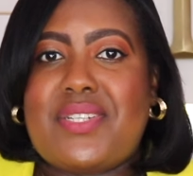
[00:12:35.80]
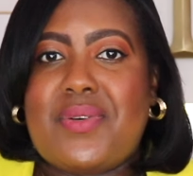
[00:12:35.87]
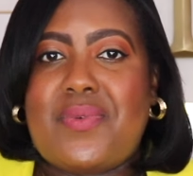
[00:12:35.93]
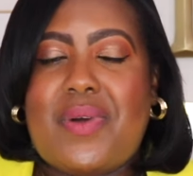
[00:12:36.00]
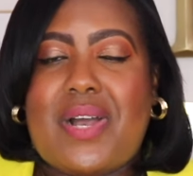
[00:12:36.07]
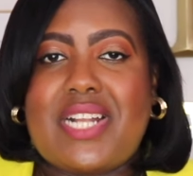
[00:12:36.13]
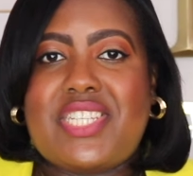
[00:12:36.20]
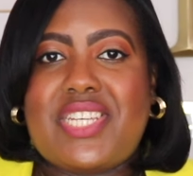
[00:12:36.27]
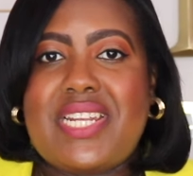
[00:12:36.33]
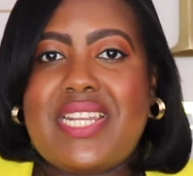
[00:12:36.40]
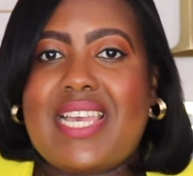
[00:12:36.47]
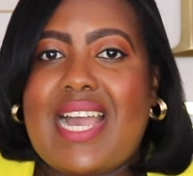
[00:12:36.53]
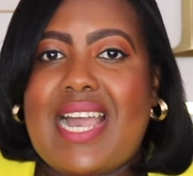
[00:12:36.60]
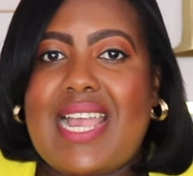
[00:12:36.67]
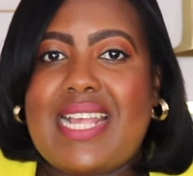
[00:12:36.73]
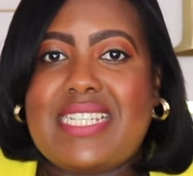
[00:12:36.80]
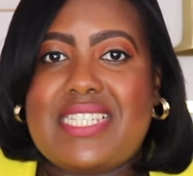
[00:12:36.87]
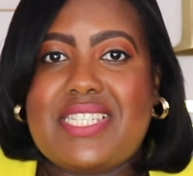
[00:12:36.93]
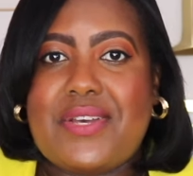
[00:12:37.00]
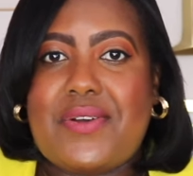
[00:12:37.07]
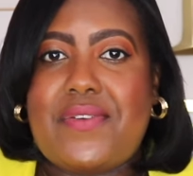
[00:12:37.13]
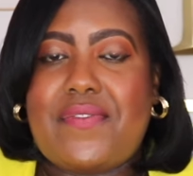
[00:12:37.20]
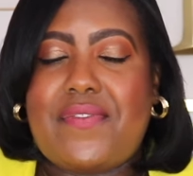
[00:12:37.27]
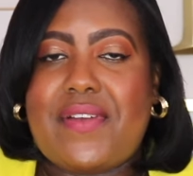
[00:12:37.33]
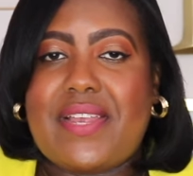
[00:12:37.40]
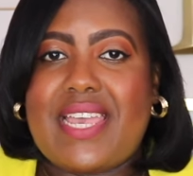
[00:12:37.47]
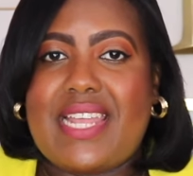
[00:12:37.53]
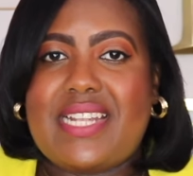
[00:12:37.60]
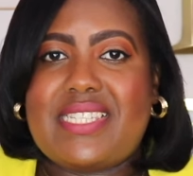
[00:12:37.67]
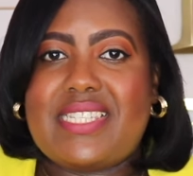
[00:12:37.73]
for watching guys. Don't
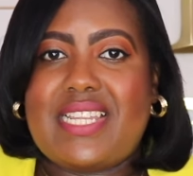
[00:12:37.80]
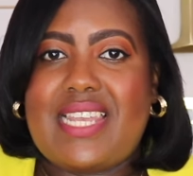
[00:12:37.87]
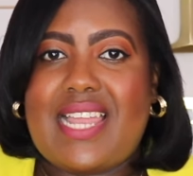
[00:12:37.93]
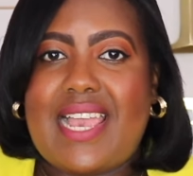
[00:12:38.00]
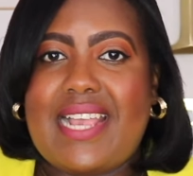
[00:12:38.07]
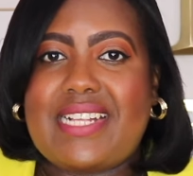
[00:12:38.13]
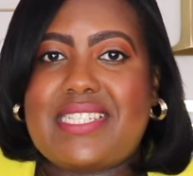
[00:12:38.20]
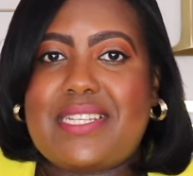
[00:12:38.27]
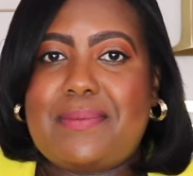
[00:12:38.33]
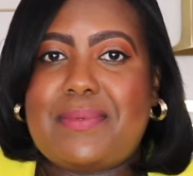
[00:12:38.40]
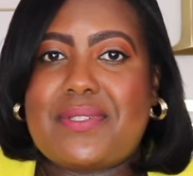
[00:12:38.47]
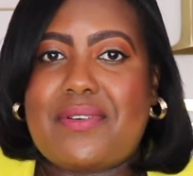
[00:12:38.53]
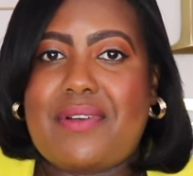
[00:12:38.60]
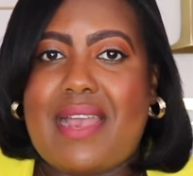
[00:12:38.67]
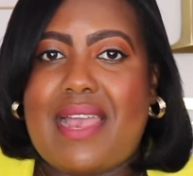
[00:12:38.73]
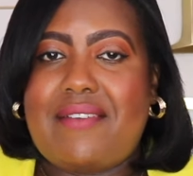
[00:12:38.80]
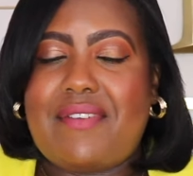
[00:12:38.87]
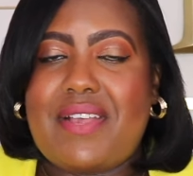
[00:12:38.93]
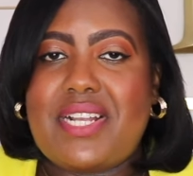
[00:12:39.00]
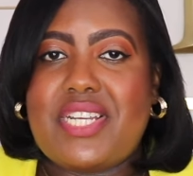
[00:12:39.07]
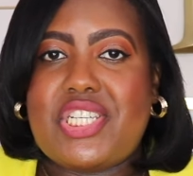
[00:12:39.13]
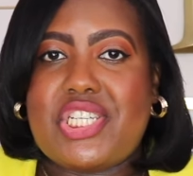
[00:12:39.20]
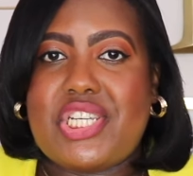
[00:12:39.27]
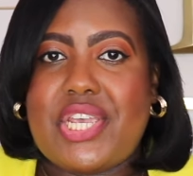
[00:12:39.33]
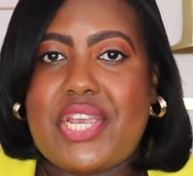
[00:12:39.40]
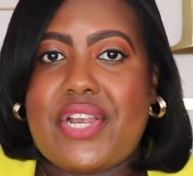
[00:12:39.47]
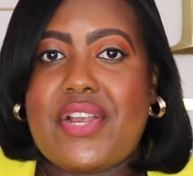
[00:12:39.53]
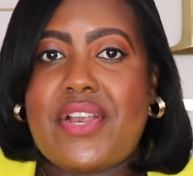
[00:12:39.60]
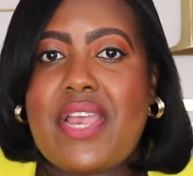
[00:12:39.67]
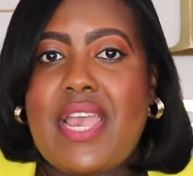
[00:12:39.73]
forget to like, subscribe and
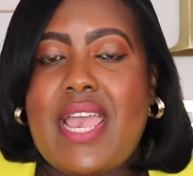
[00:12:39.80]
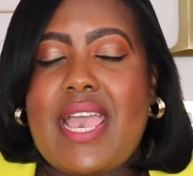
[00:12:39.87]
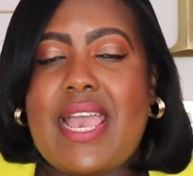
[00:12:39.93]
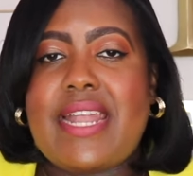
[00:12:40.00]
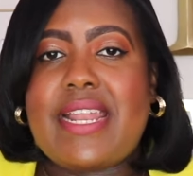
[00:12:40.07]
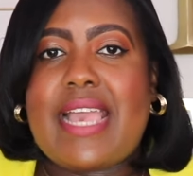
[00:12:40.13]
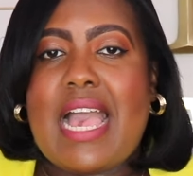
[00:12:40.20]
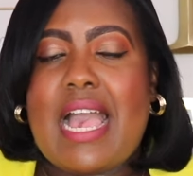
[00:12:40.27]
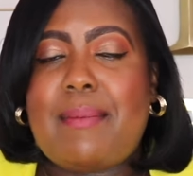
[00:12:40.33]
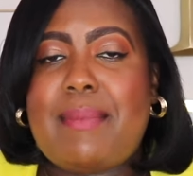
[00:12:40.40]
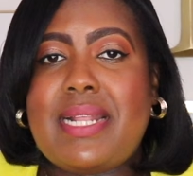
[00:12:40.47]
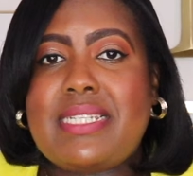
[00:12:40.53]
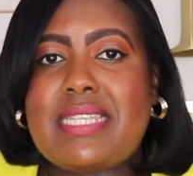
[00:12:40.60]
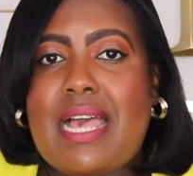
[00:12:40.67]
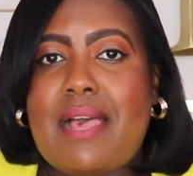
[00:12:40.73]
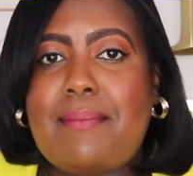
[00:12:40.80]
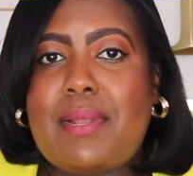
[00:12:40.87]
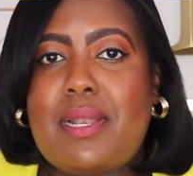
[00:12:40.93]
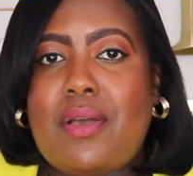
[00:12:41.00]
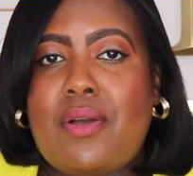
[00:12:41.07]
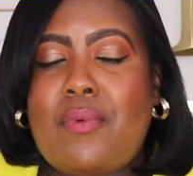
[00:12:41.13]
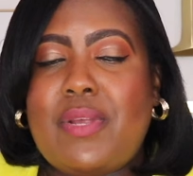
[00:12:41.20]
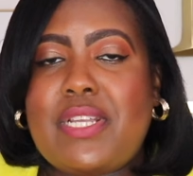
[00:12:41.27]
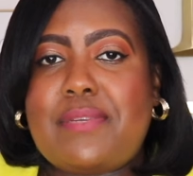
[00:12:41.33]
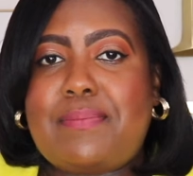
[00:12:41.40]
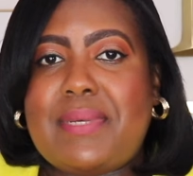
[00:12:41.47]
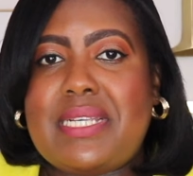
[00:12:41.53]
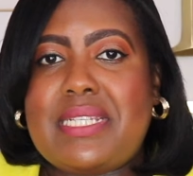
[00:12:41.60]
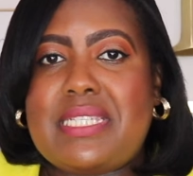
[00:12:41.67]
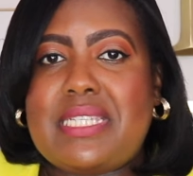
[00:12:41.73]
share and comment down below which
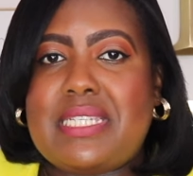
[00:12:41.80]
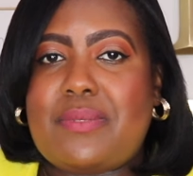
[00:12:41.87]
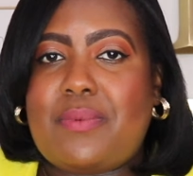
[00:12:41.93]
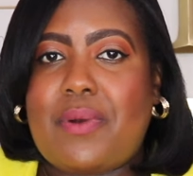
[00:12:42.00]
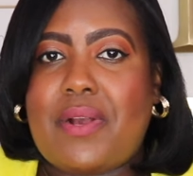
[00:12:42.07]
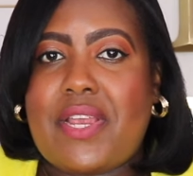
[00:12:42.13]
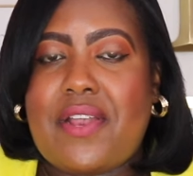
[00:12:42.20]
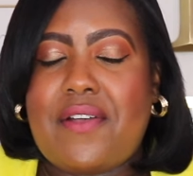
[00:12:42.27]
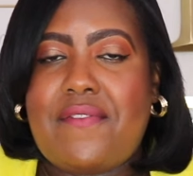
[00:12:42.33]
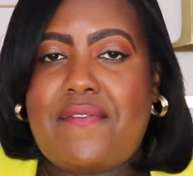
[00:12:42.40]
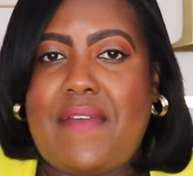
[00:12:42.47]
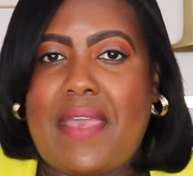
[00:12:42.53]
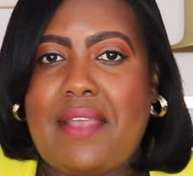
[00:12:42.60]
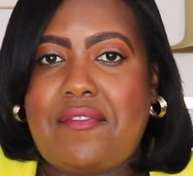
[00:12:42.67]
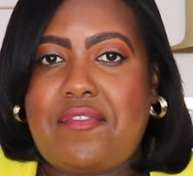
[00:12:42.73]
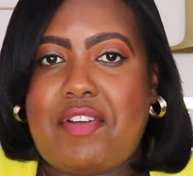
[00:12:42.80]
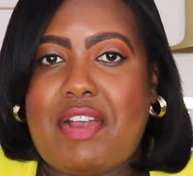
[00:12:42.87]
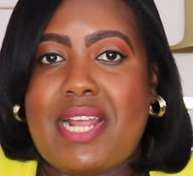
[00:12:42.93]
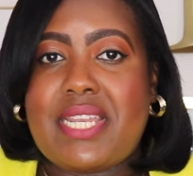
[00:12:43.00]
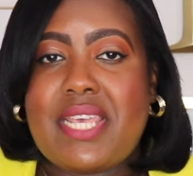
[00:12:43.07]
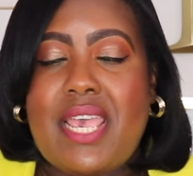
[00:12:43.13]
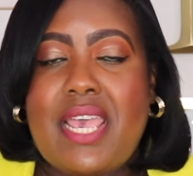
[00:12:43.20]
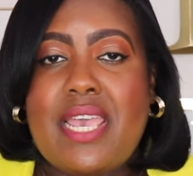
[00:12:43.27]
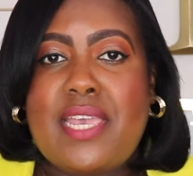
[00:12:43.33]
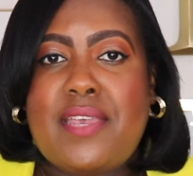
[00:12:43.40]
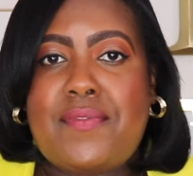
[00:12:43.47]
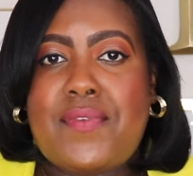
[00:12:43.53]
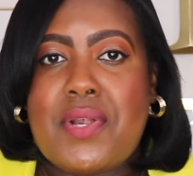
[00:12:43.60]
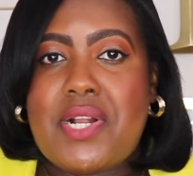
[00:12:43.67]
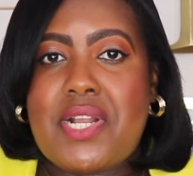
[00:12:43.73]
pieces were your favorite.
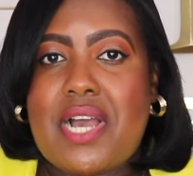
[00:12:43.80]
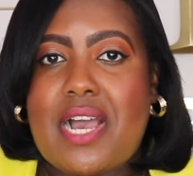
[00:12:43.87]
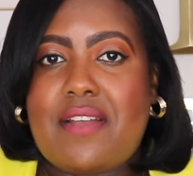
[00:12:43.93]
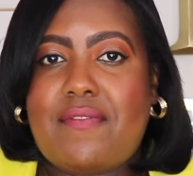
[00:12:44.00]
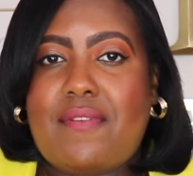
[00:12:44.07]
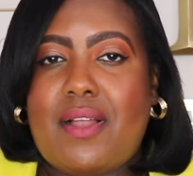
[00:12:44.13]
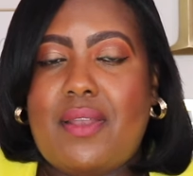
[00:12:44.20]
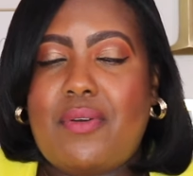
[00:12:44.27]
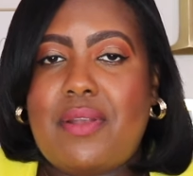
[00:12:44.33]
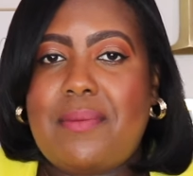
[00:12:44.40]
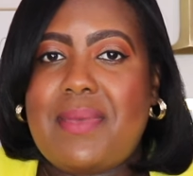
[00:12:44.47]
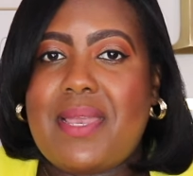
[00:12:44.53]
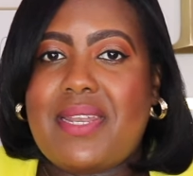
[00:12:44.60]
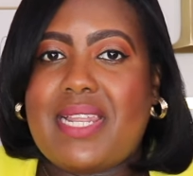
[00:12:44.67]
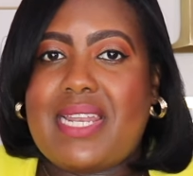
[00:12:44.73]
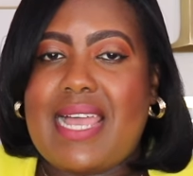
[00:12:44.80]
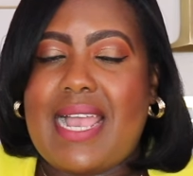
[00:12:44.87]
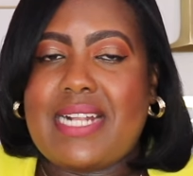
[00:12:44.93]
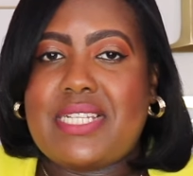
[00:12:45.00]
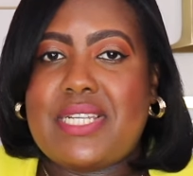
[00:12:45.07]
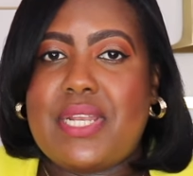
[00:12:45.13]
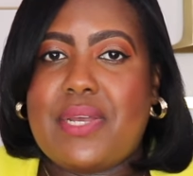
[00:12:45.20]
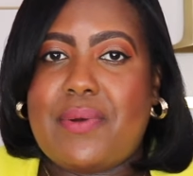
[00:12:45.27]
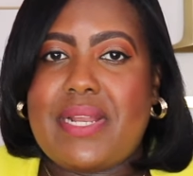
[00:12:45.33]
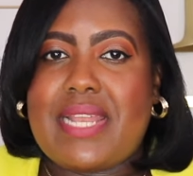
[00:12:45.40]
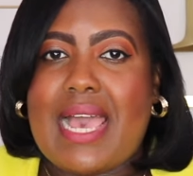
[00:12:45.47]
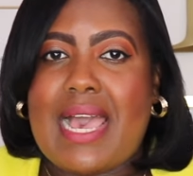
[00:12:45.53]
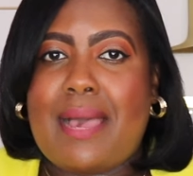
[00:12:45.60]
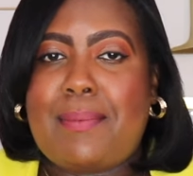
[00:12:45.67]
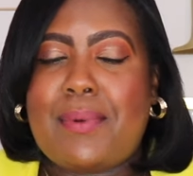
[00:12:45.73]
If you're not following me on the Like to Know
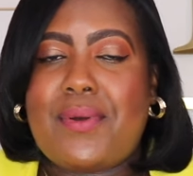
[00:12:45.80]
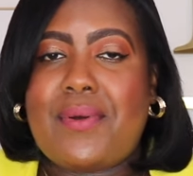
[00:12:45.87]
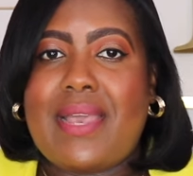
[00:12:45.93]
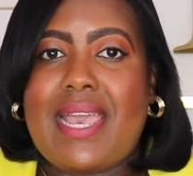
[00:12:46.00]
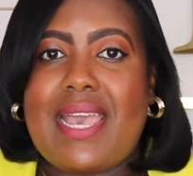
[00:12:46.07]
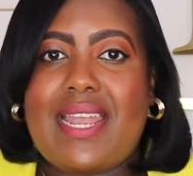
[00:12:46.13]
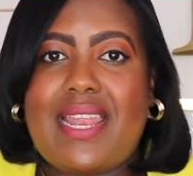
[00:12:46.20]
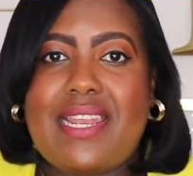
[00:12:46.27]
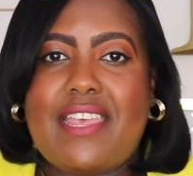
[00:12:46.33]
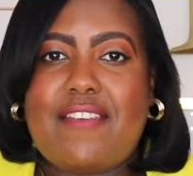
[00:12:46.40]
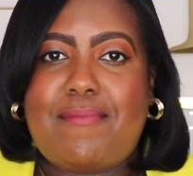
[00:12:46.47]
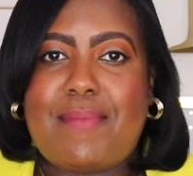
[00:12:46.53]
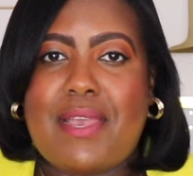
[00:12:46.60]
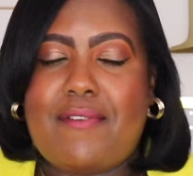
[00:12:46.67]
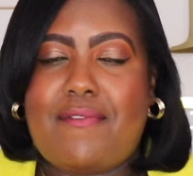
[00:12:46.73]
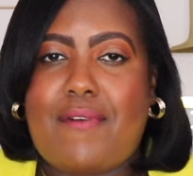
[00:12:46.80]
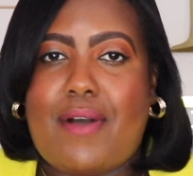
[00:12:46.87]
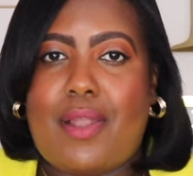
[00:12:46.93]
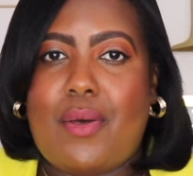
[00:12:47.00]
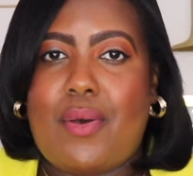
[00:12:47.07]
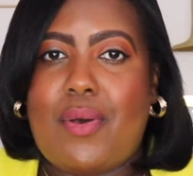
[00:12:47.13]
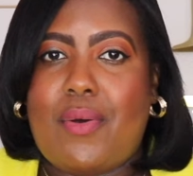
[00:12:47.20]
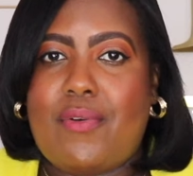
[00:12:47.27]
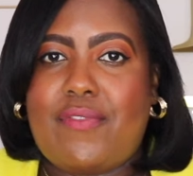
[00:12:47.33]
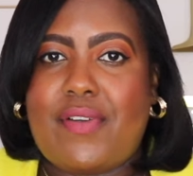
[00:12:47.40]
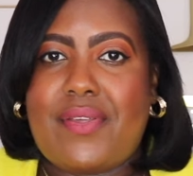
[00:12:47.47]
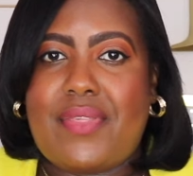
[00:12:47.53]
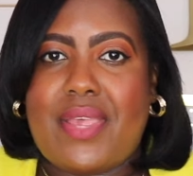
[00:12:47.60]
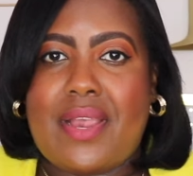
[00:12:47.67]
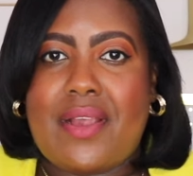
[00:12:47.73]
It app, go ahead and give me a follow
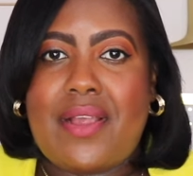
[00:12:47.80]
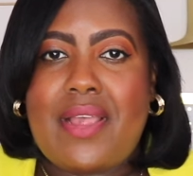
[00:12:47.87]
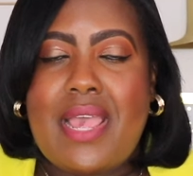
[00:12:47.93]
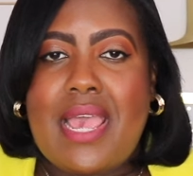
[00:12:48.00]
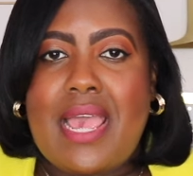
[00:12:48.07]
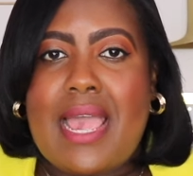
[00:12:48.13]
over there.